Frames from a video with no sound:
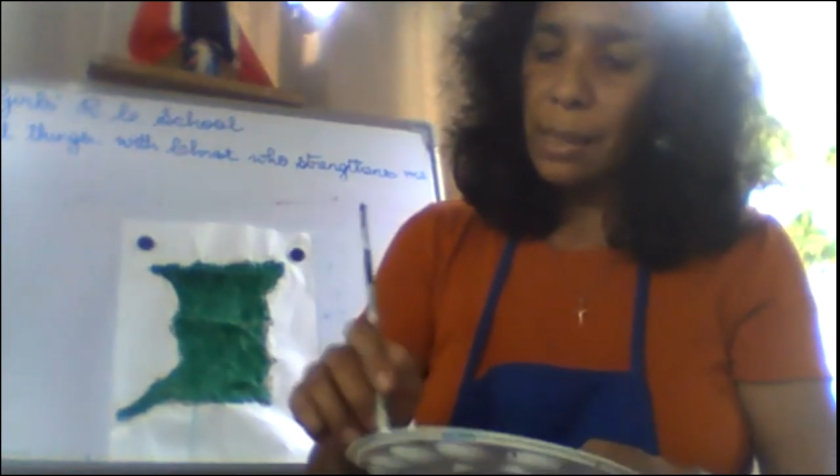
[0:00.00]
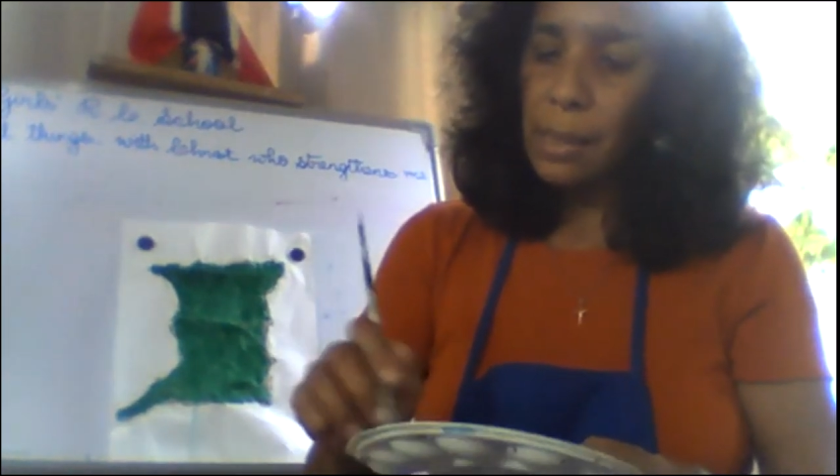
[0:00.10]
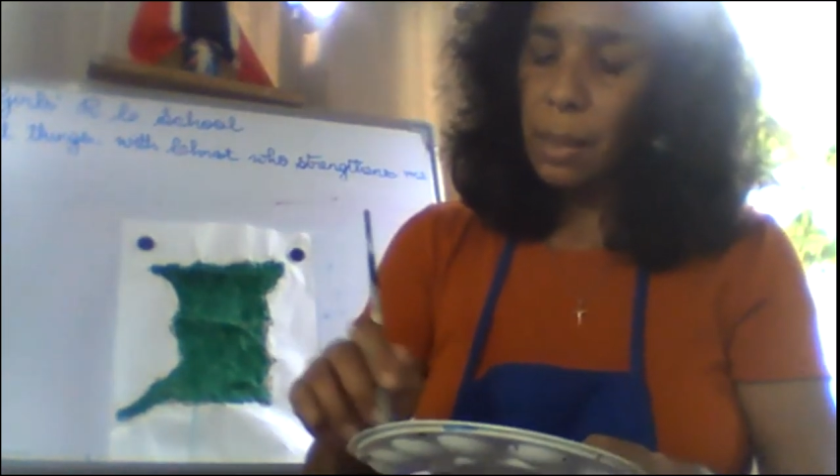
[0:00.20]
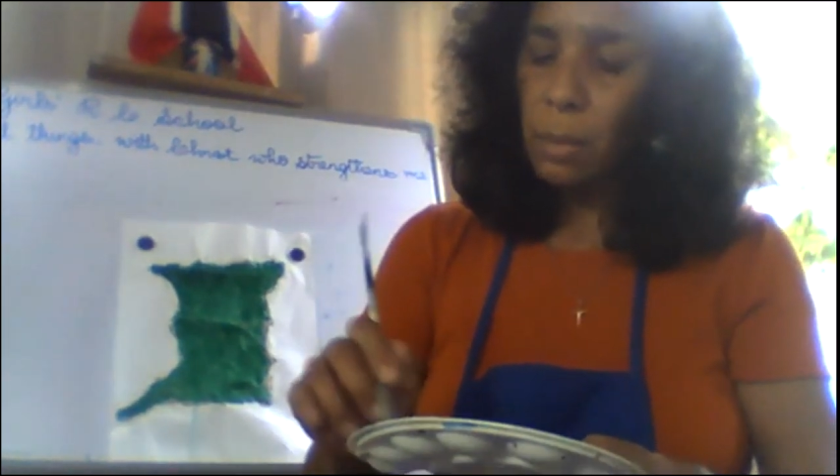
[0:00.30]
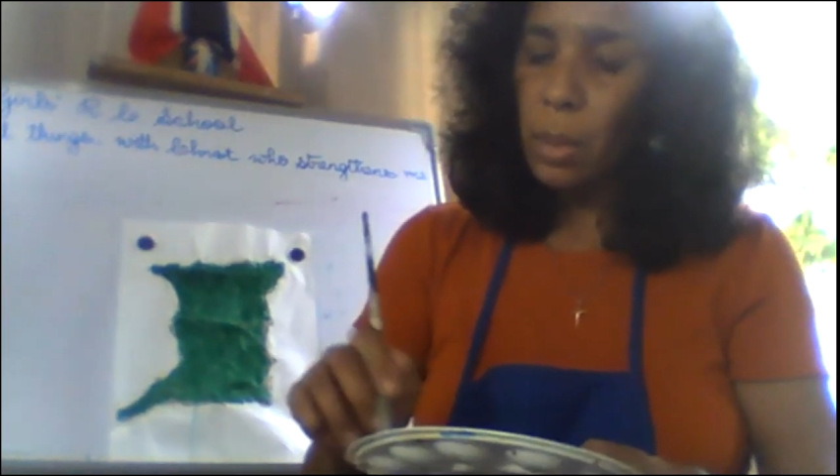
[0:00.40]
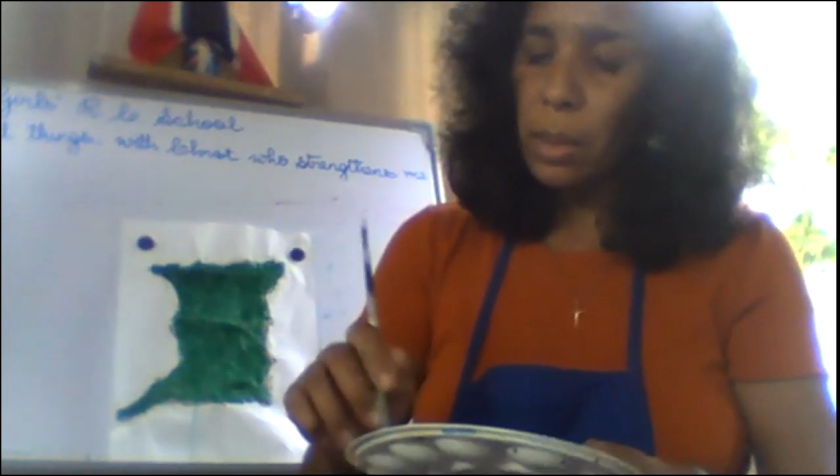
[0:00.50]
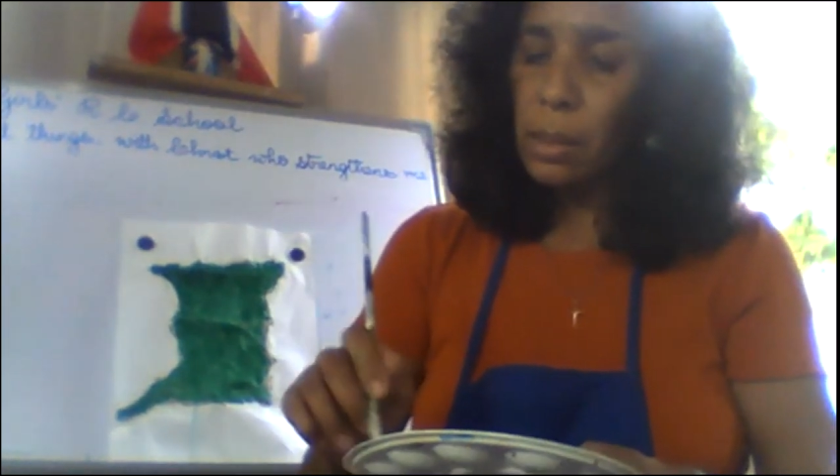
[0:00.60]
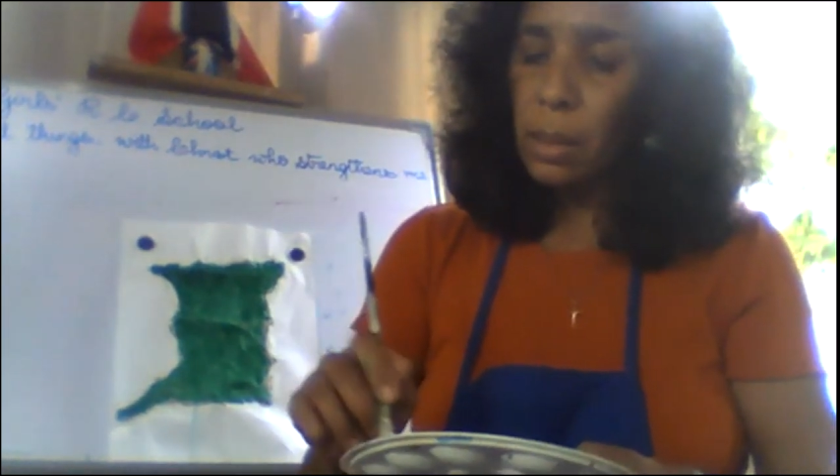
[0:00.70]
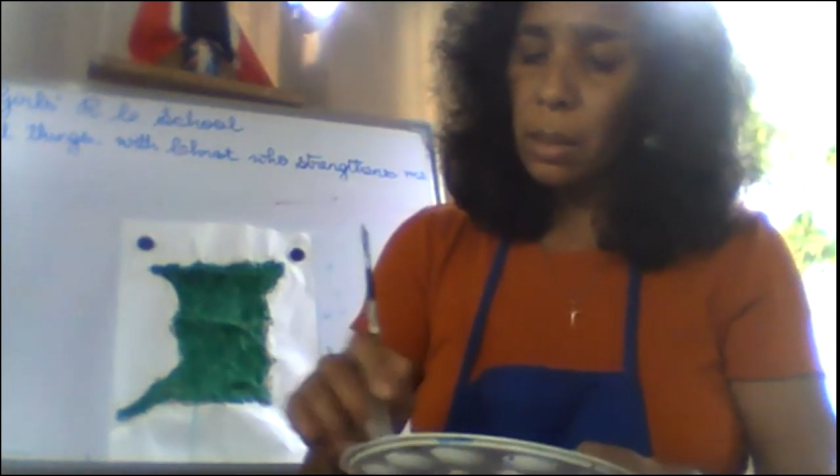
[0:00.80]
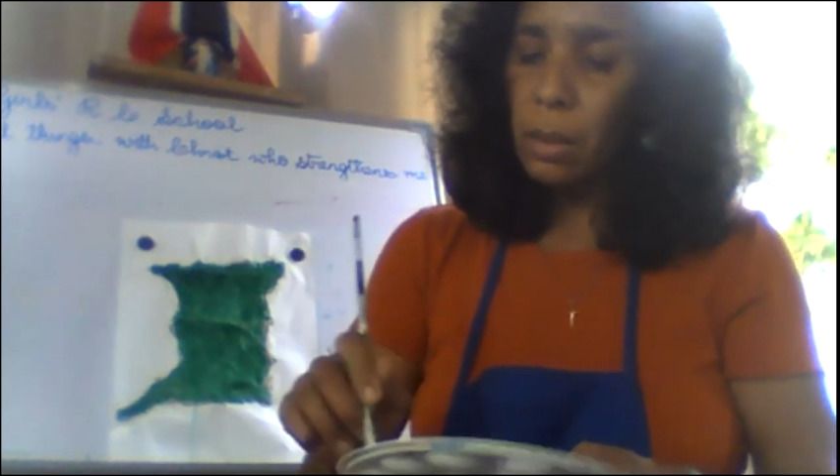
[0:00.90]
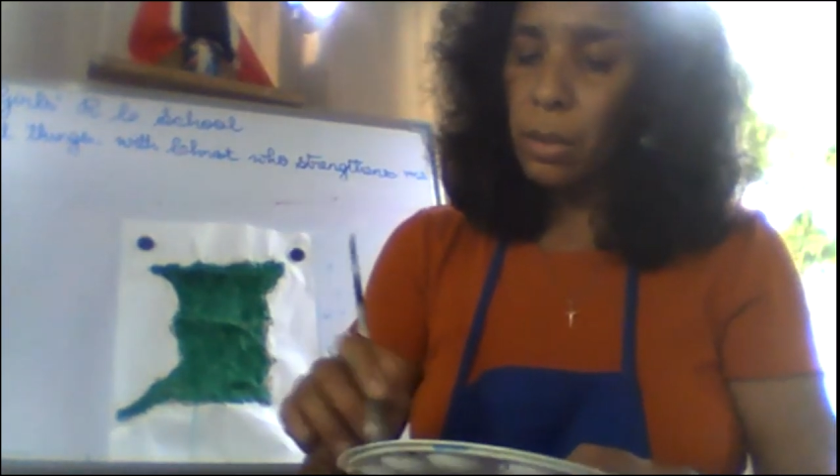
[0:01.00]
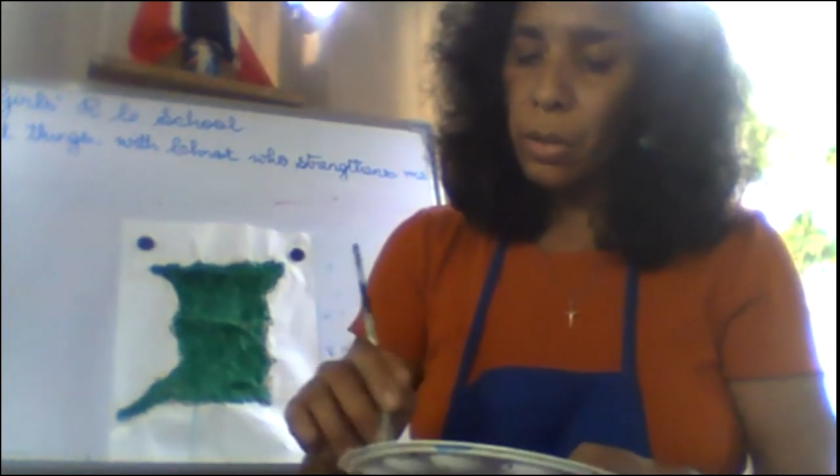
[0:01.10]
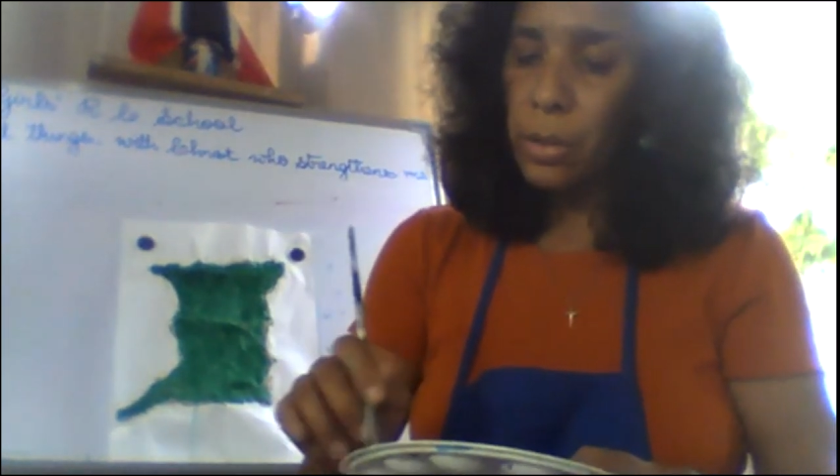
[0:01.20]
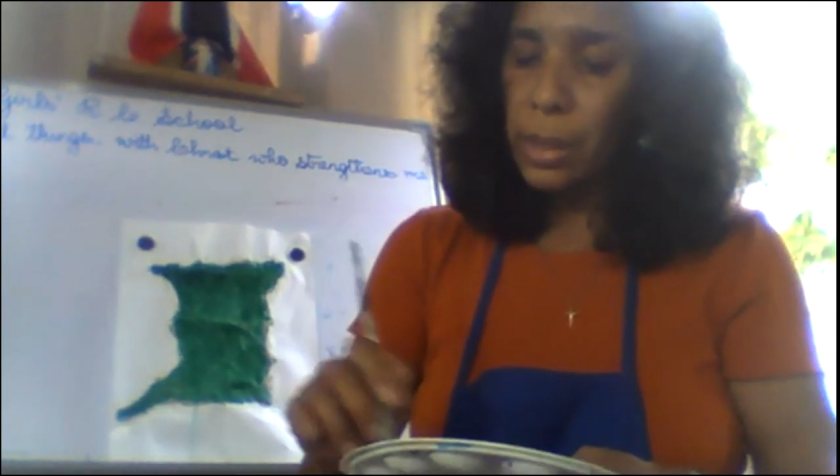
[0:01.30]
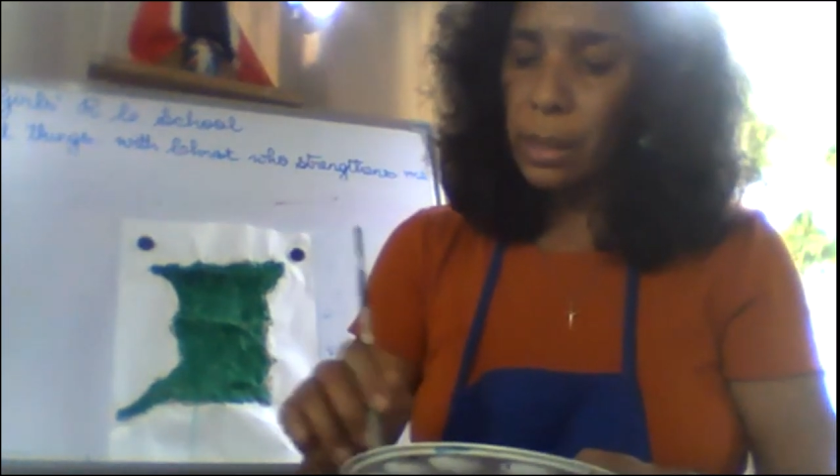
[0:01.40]
I still want it to look
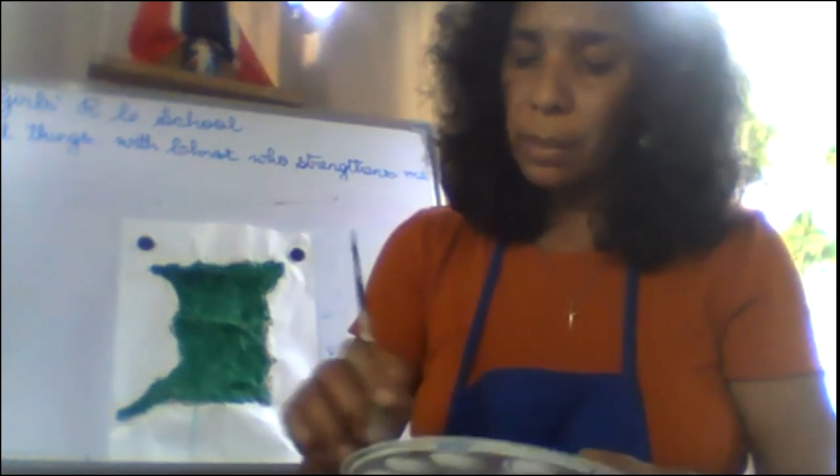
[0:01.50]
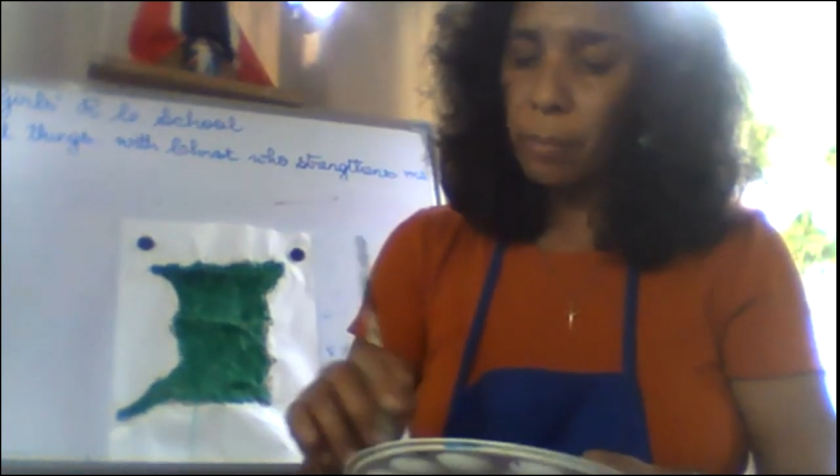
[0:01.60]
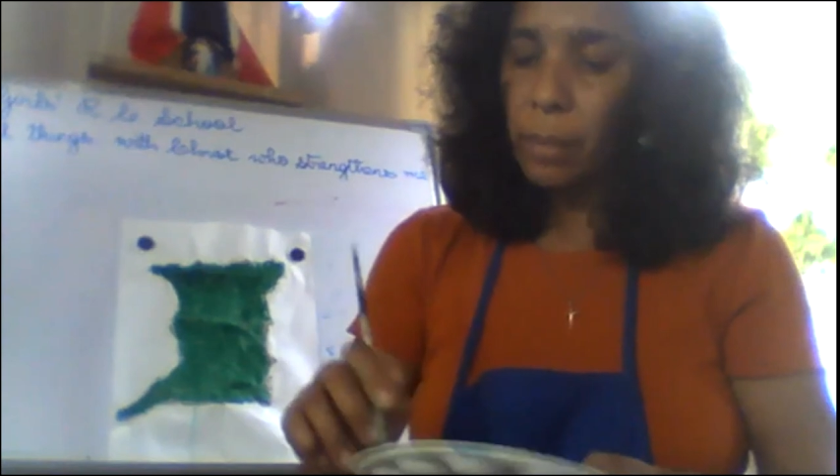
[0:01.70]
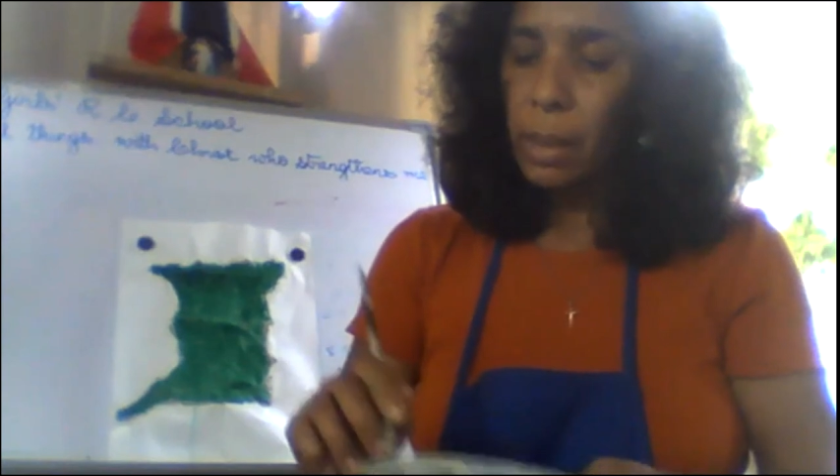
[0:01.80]
green,